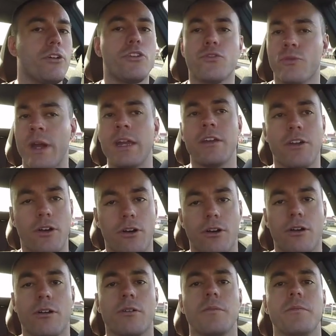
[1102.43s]
great
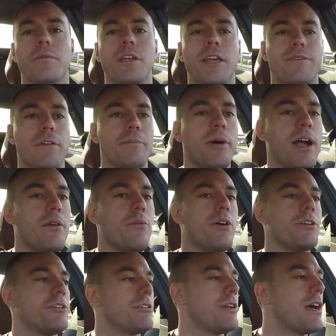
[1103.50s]
car. If you buy
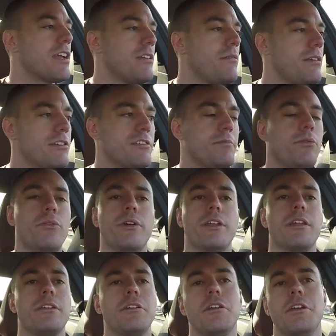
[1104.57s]
one, you're not going to be
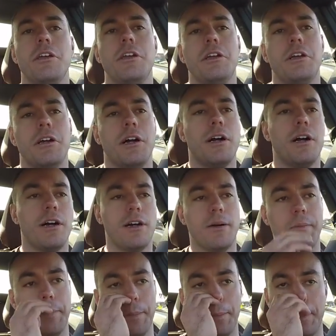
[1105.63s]
disappointed.
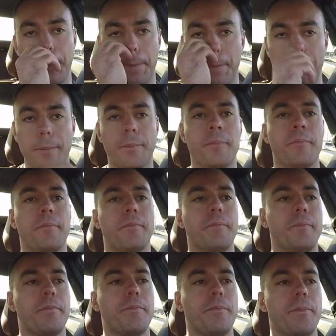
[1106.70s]

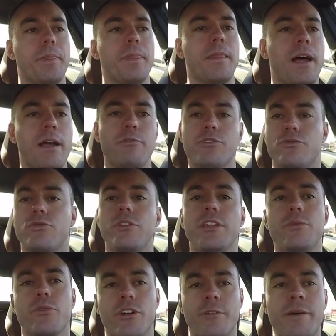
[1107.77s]
I was really
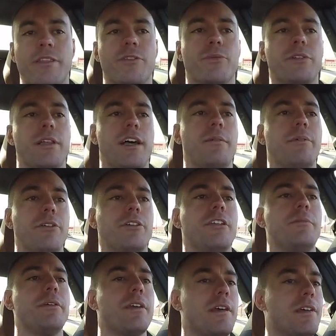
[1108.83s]
worried about the
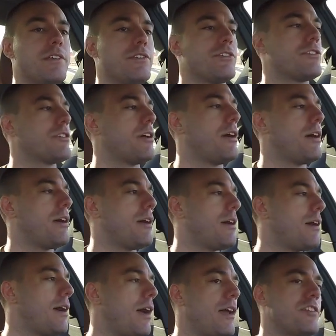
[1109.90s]
reliability because
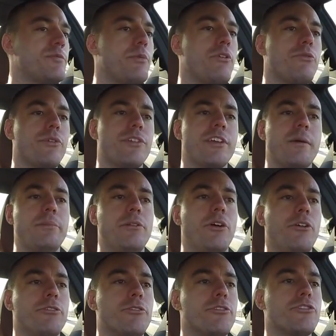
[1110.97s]
I spoke with a couple of
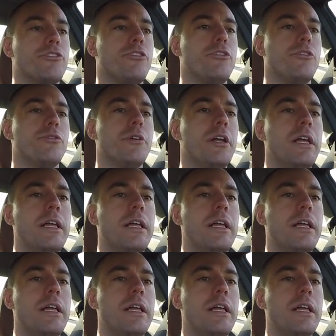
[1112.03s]
owners who